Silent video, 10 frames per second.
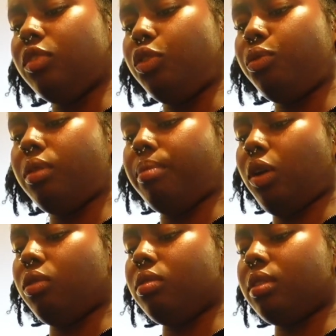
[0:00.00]
do the
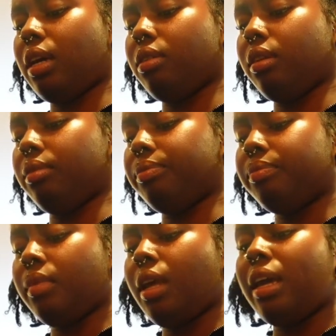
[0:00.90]
most. I don't know.
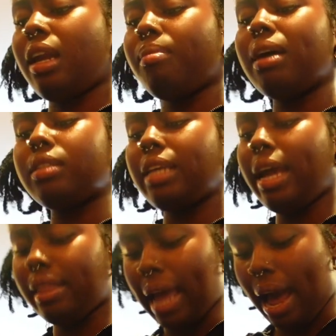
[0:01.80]
And I'm not
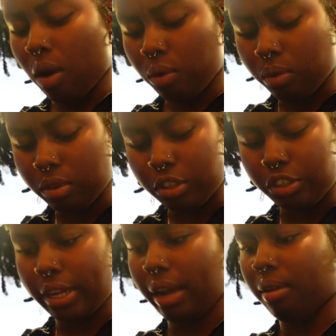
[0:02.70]
saying that
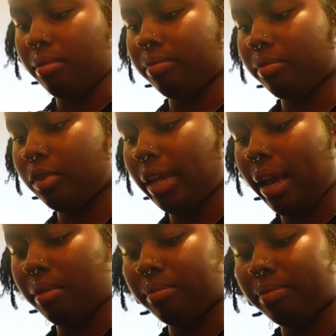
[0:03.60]

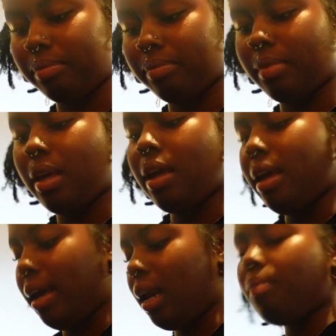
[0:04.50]

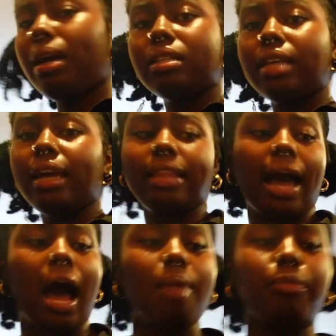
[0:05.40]
and I'm not saying that I'm